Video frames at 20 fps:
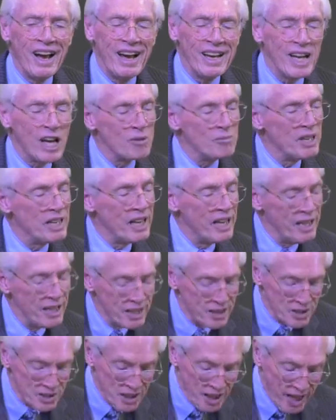and I'm in
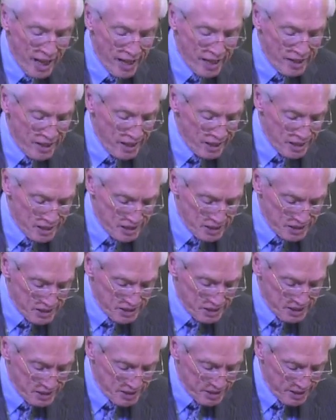his
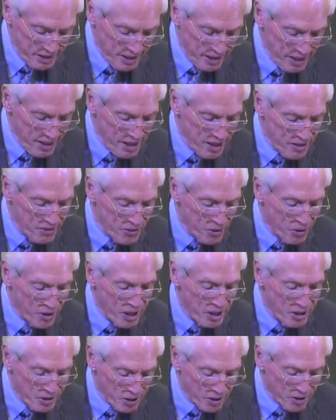likeness for
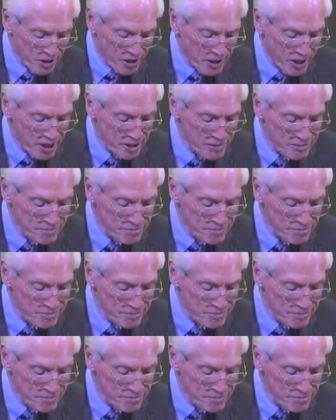eternity.